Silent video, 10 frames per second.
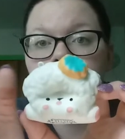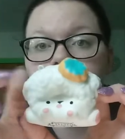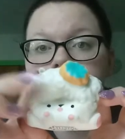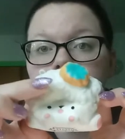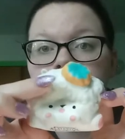
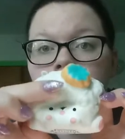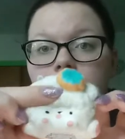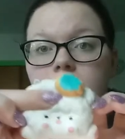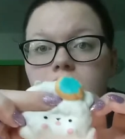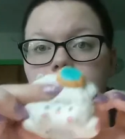so
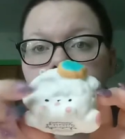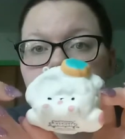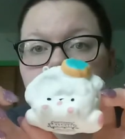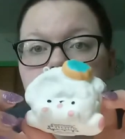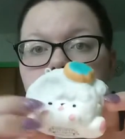long, and
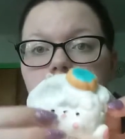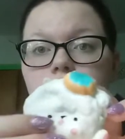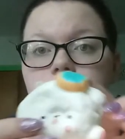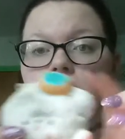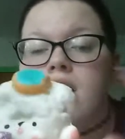he
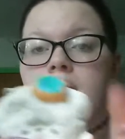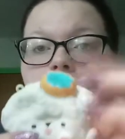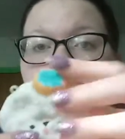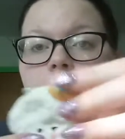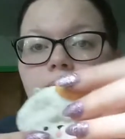deserves
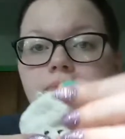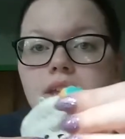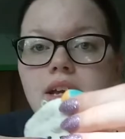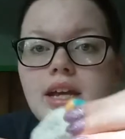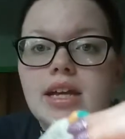
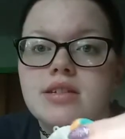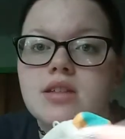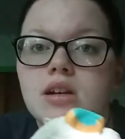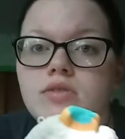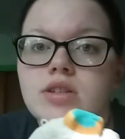
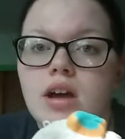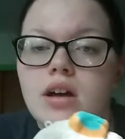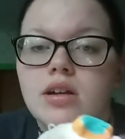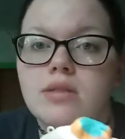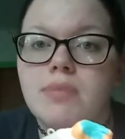a
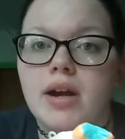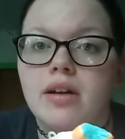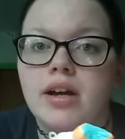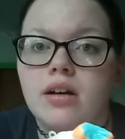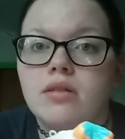good
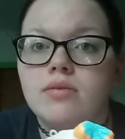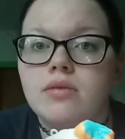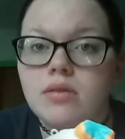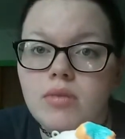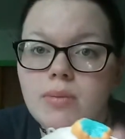burial
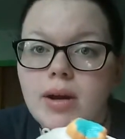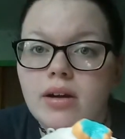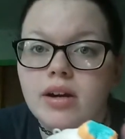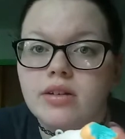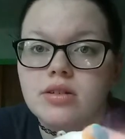
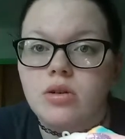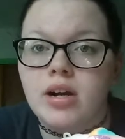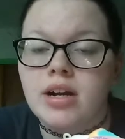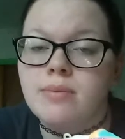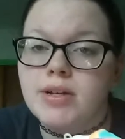
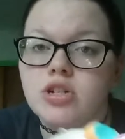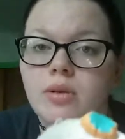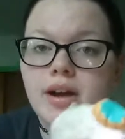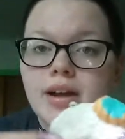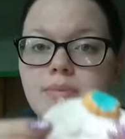story, an
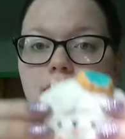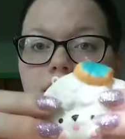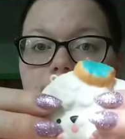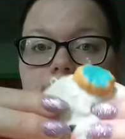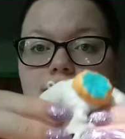obituary,
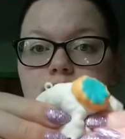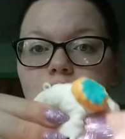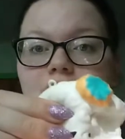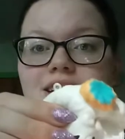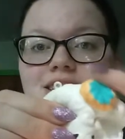because this
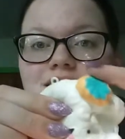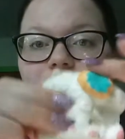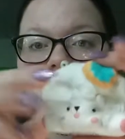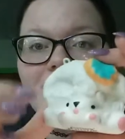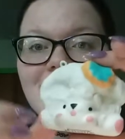one is
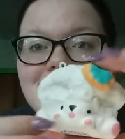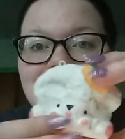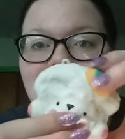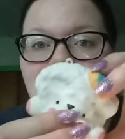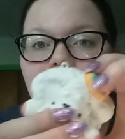so nice.
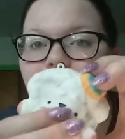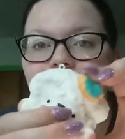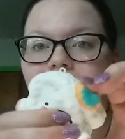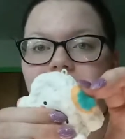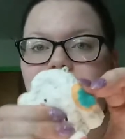
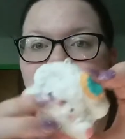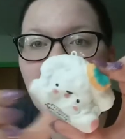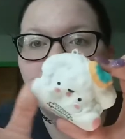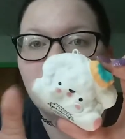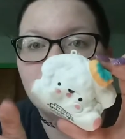
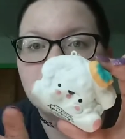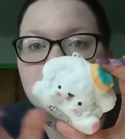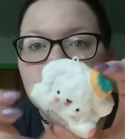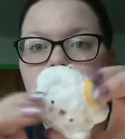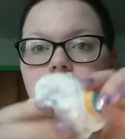I love
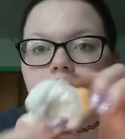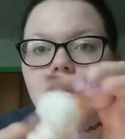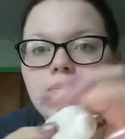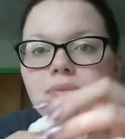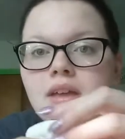this
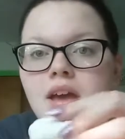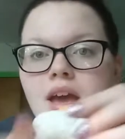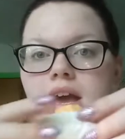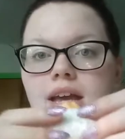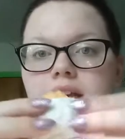squishy.
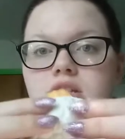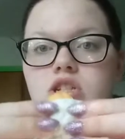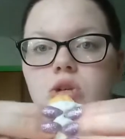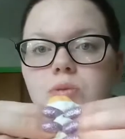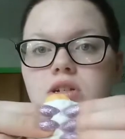He is
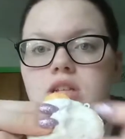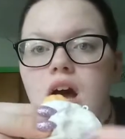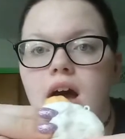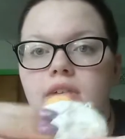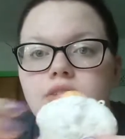super
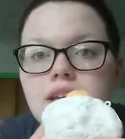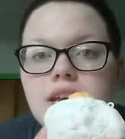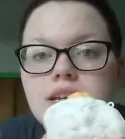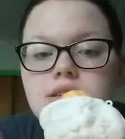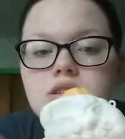soft,
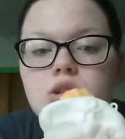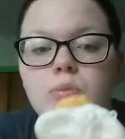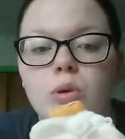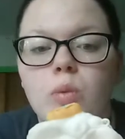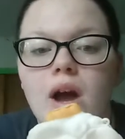he is
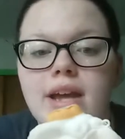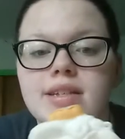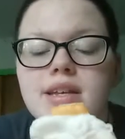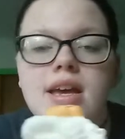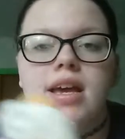super
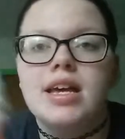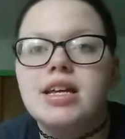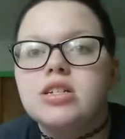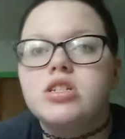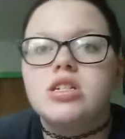white,
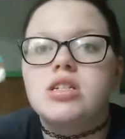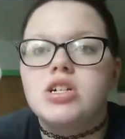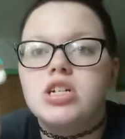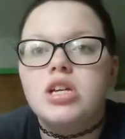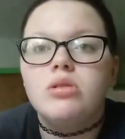he is just
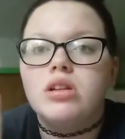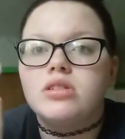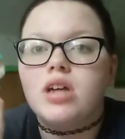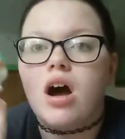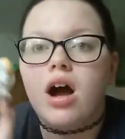such a cute little
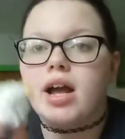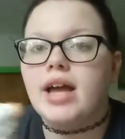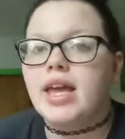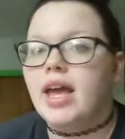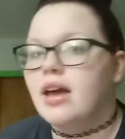dog, I
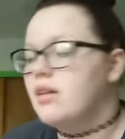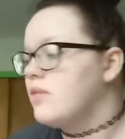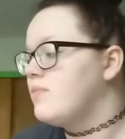can't.